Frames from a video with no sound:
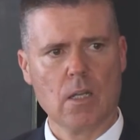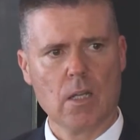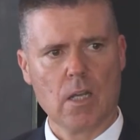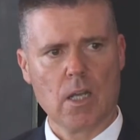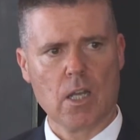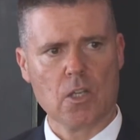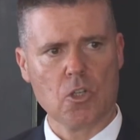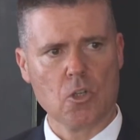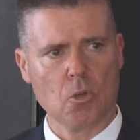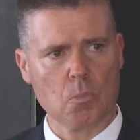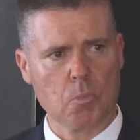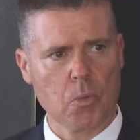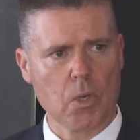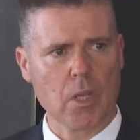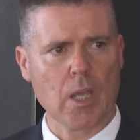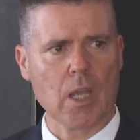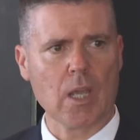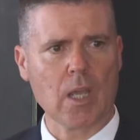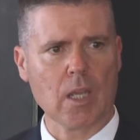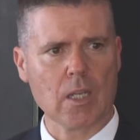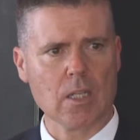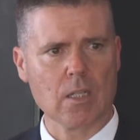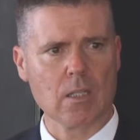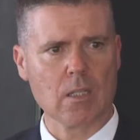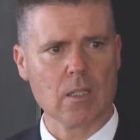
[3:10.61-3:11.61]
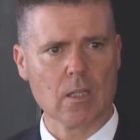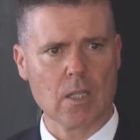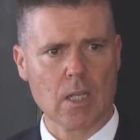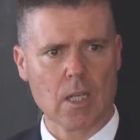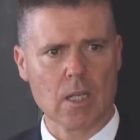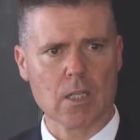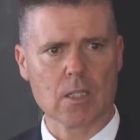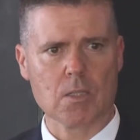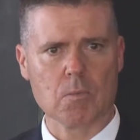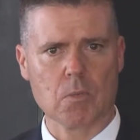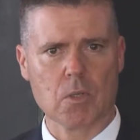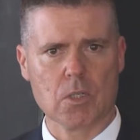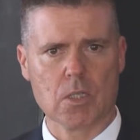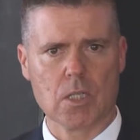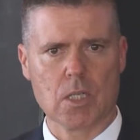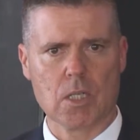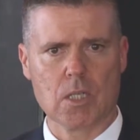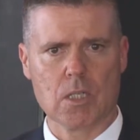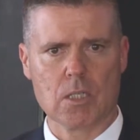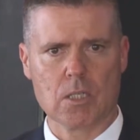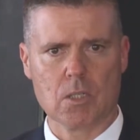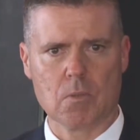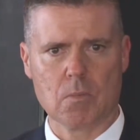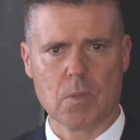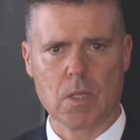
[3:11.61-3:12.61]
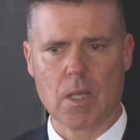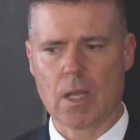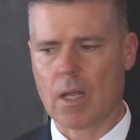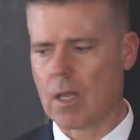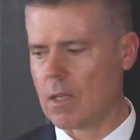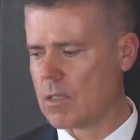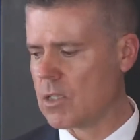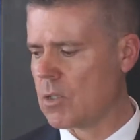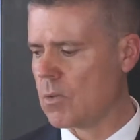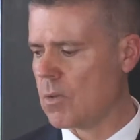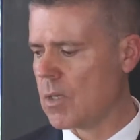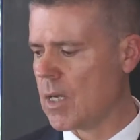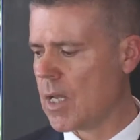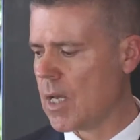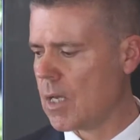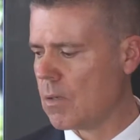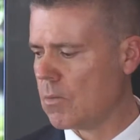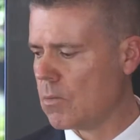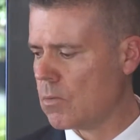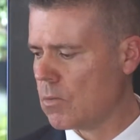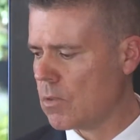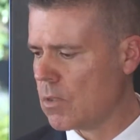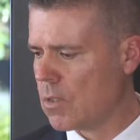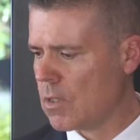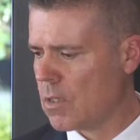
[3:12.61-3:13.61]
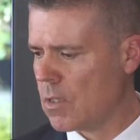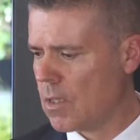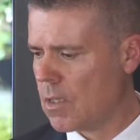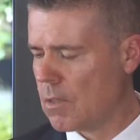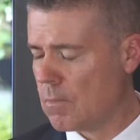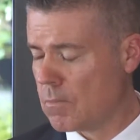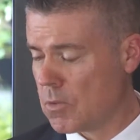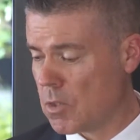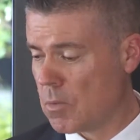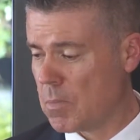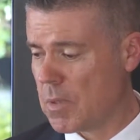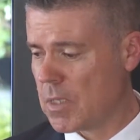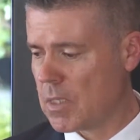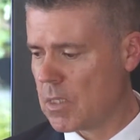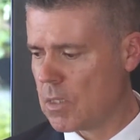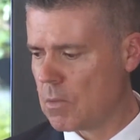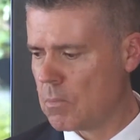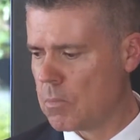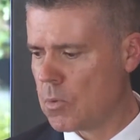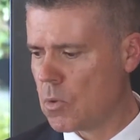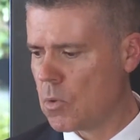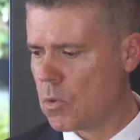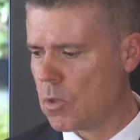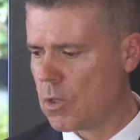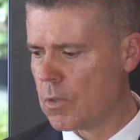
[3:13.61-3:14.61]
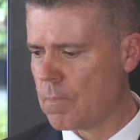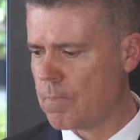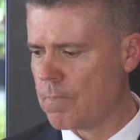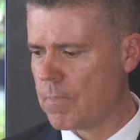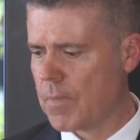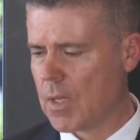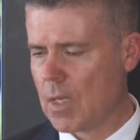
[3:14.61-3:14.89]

and you're bringing in the expertise to enable them to be supported.